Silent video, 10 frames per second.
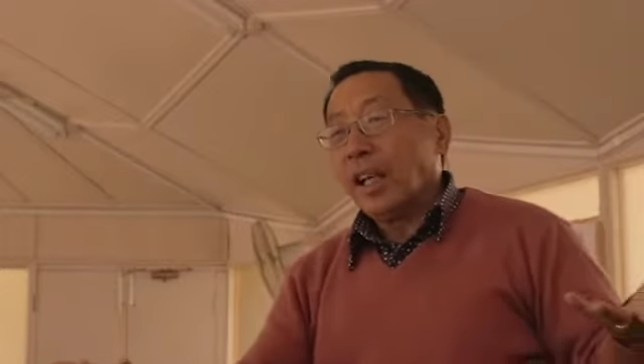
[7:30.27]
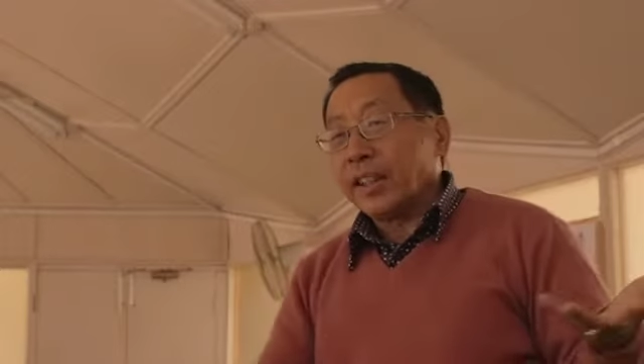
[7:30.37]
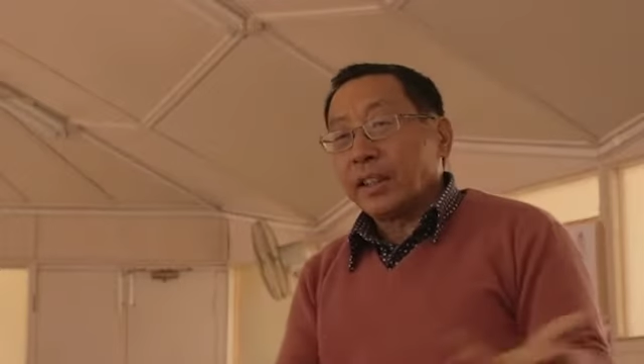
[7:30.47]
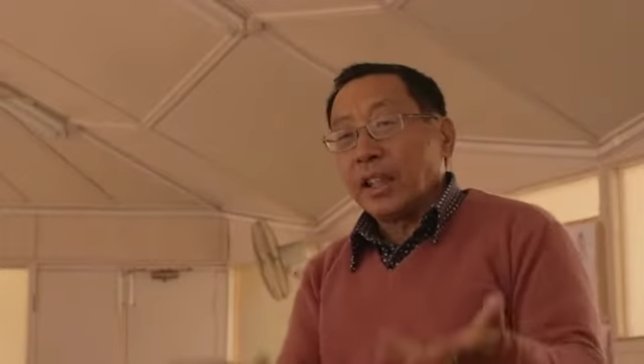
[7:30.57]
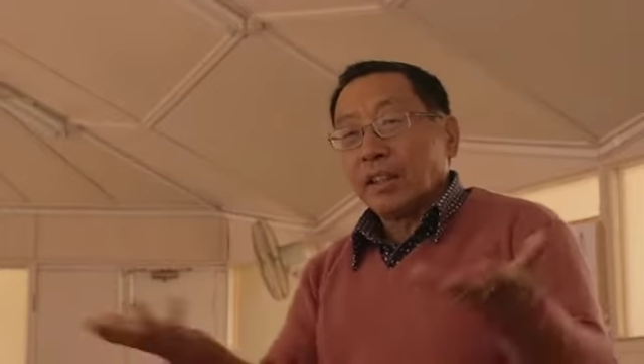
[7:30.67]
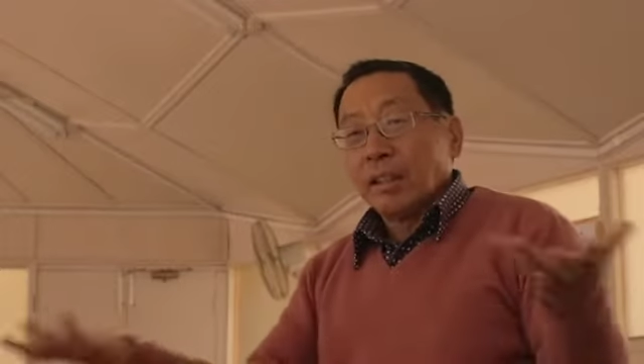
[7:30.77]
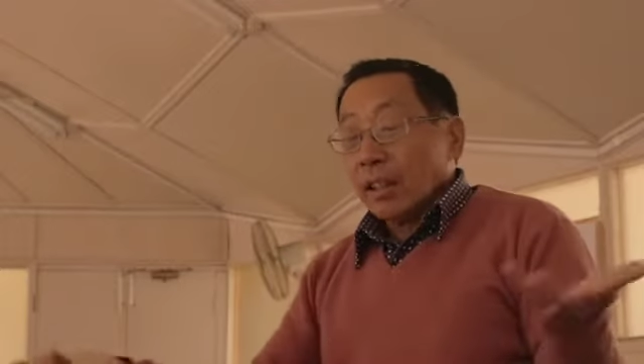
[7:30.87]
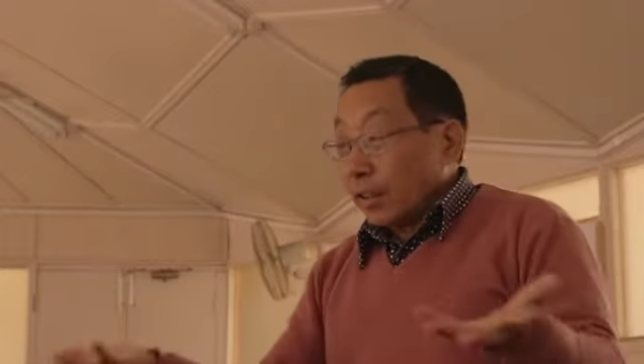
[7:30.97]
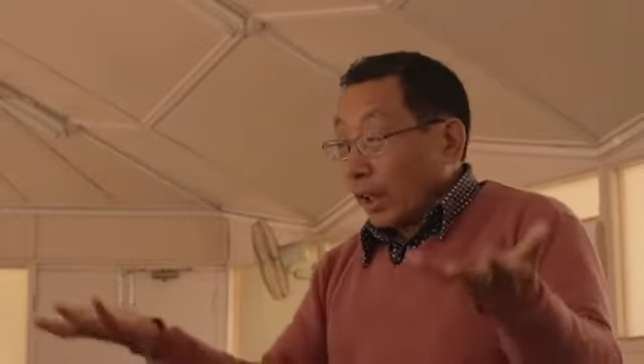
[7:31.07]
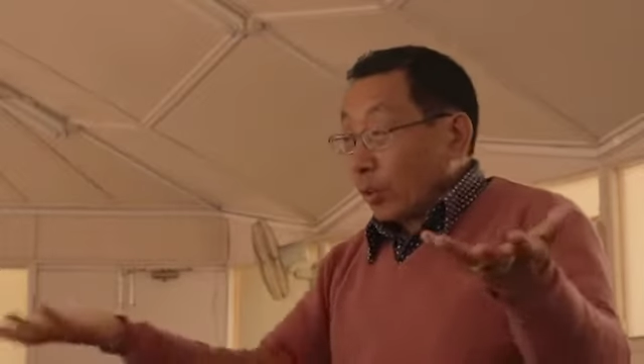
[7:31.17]
I think
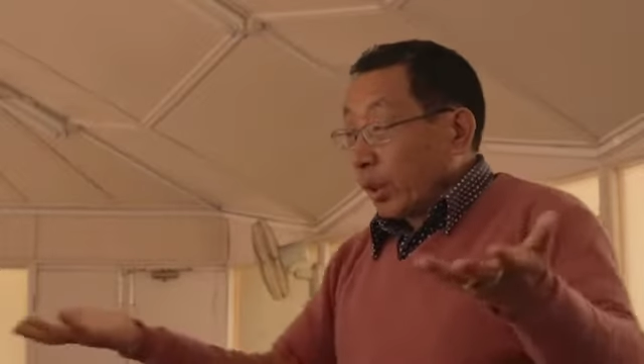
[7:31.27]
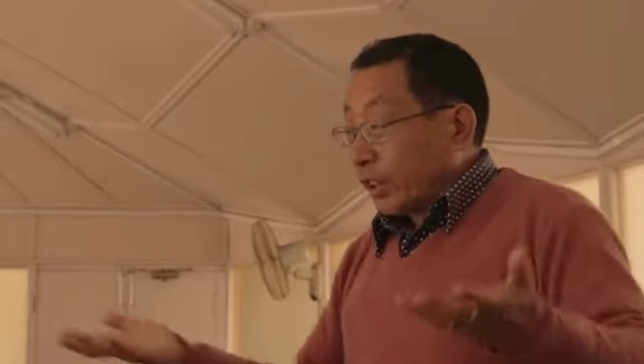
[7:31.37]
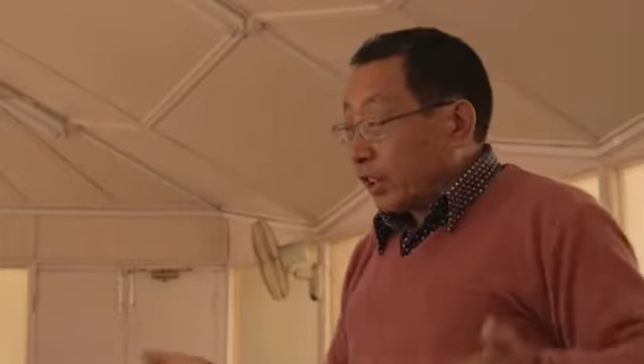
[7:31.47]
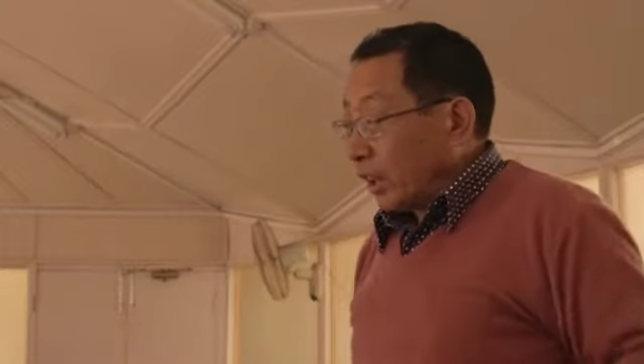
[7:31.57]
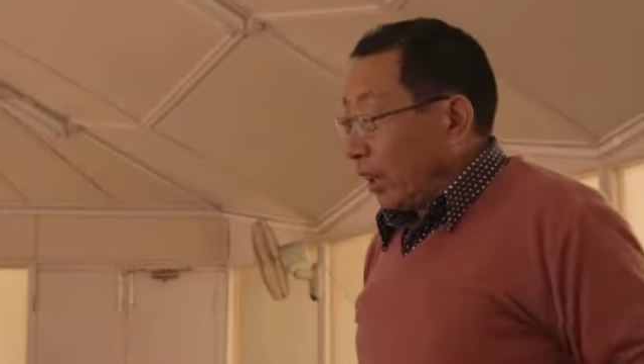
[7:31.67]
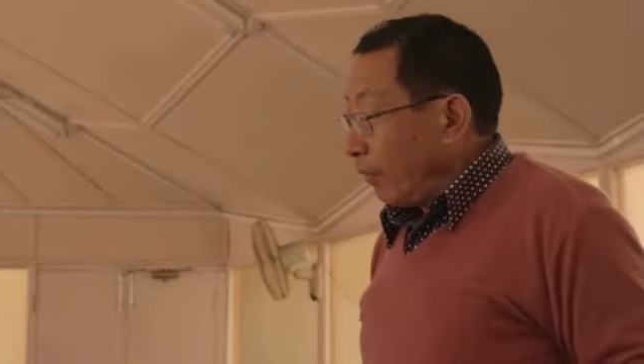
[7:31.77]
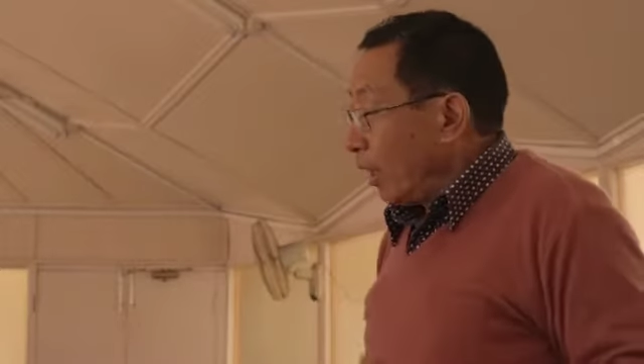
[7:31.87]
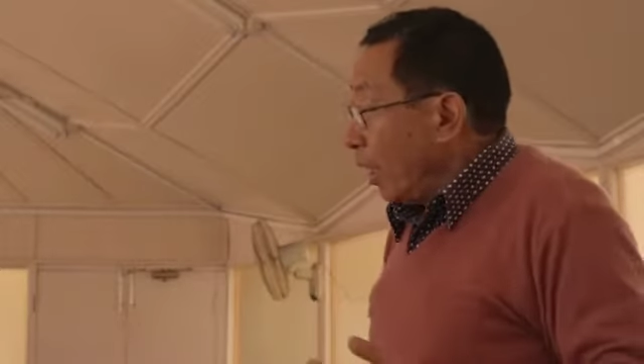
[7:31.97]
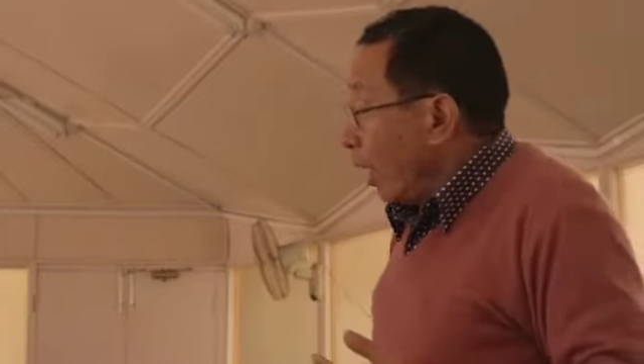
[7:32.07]
that will serve